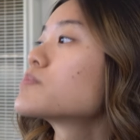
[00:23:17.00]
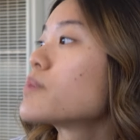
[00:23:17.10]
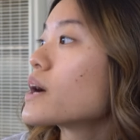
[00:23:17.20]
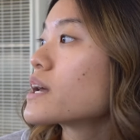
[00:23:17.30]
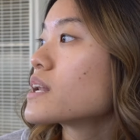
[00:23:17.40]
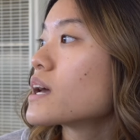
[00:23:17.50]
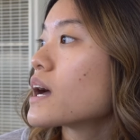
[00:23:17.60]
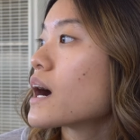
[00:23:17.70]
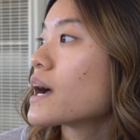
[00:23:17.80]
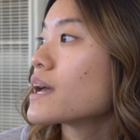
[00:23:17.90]
But
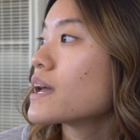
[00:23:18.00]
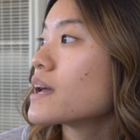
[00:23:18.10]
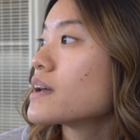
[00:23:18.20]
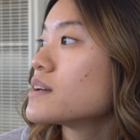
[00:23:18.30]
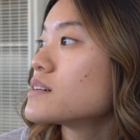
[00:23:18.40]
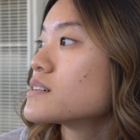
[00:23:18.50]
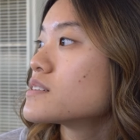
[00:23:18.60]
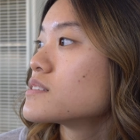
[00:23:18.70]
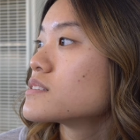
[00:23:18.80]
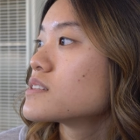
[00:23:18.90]
I
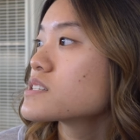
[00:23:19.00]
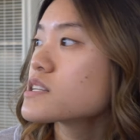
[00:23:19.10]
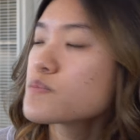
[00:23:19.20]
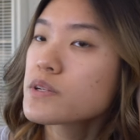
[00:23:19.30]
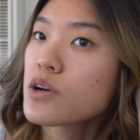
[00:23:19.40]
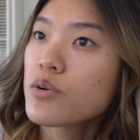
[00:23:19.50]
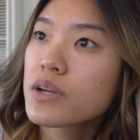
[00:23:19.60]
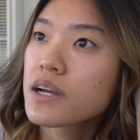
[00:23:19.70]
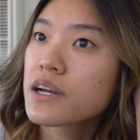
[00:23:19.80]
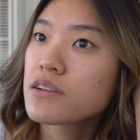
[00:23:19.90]
this has been
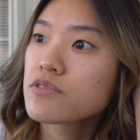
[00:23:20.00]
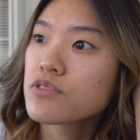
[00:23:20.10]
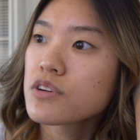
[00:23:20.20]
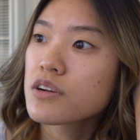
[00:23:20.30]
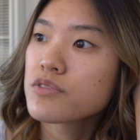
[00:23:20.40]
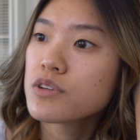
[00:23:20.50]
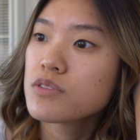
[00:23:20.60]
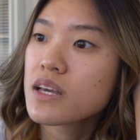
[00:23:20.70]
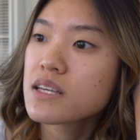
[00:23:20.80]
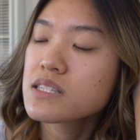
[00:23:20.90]
going on for a few
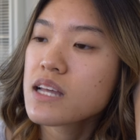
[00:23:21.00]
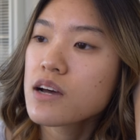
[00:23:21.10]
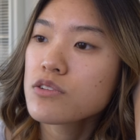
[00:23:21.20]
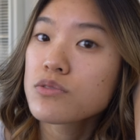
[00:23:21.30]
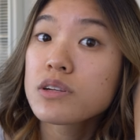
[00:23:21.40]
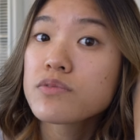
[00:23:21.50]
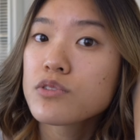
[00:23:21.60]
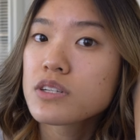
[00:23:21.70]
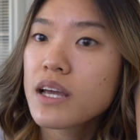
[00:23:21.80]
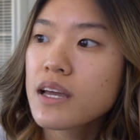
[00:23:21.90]
days now, 3 to
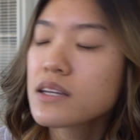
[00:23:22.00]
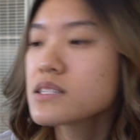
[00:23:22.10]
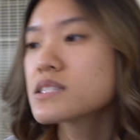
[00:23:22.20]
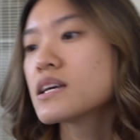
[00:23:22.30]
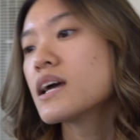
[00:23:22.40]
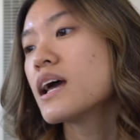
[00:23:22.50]
4 days.